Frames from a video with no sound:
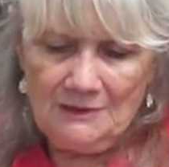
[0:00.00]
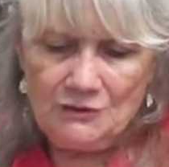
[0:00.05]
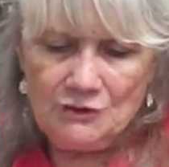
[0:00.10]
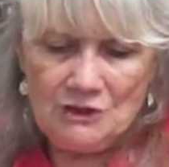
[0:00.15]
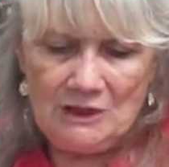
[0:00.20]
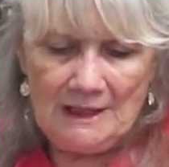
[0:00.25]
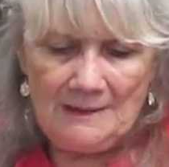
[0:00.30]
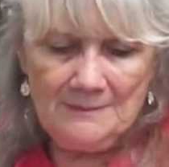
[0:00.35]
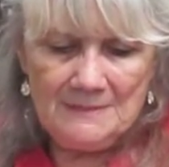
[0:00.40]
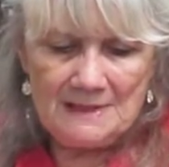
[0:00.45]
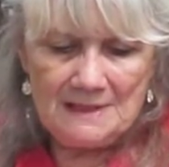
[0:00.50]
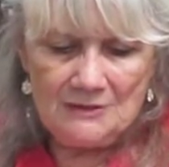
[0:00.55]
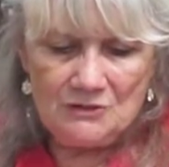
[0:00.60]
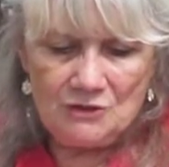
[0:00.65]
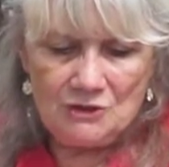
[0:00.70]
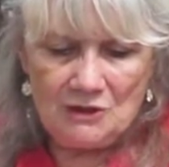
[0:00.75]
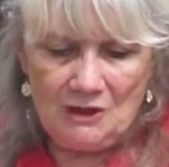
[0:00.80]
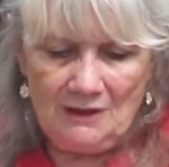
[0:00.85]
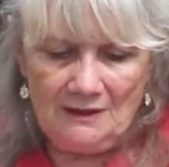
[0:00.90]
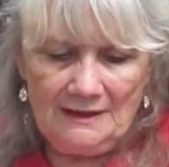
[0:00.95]
James and
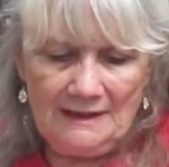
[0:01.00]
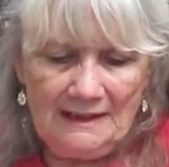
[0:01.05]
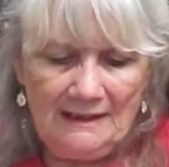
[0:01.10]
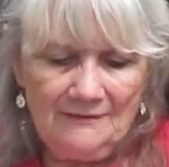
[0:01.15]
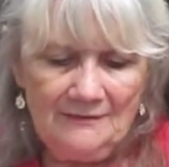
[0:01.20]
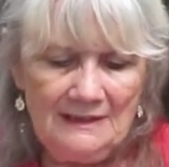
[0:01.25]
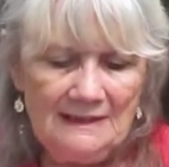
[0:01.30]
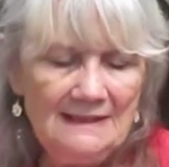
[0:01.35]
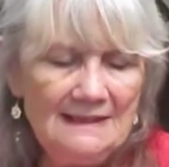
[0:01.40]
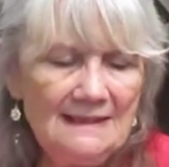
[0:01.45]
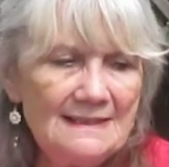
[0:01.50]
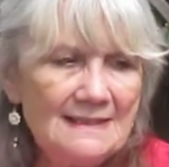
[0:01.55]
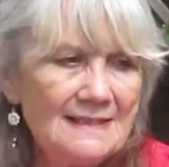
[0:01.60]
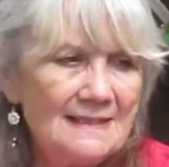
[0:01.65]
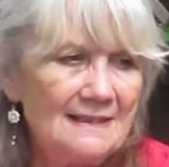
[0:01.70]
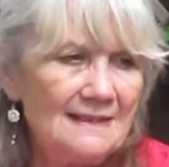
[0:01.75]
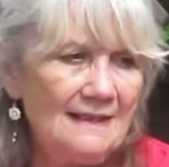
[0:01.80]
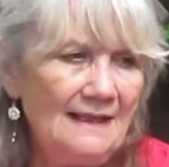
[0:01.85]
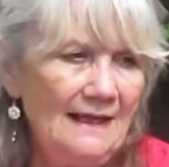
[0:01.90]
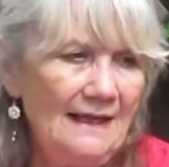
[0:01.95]
John even
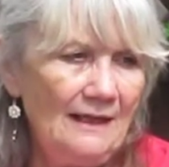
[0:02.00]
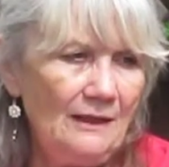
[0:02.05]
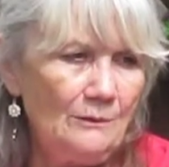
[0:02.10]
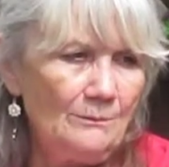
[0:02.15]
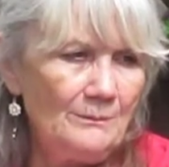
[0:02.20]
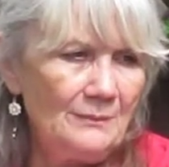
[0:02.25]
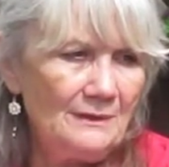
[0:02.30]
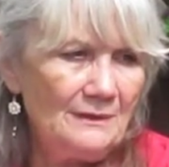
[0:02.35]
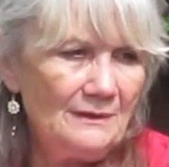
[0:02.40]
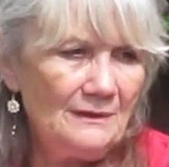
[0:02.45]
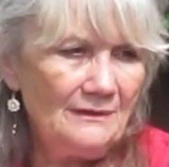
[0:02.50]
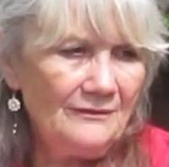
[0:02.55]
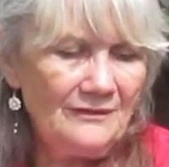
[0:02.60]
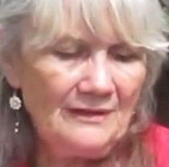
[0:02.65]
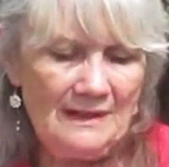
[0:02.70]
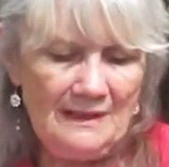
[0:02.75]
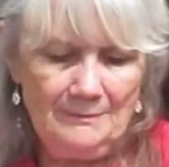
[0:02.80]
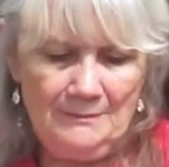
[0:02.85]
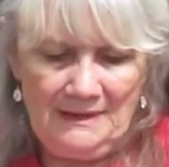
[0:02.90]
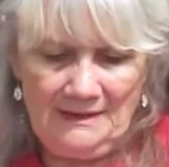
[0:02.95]
enlisted the help of
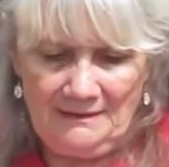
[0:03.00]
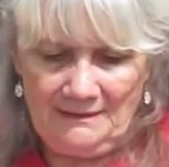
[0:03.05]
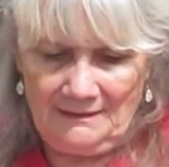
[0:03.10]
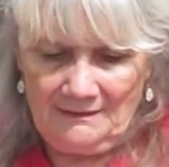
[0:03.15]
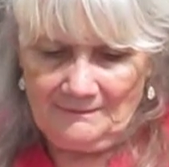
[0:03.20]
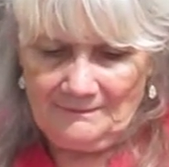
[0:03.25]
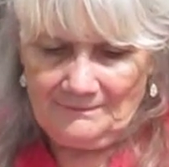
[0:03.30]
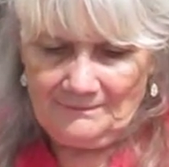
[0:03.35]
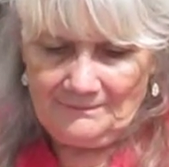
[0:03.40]
their mother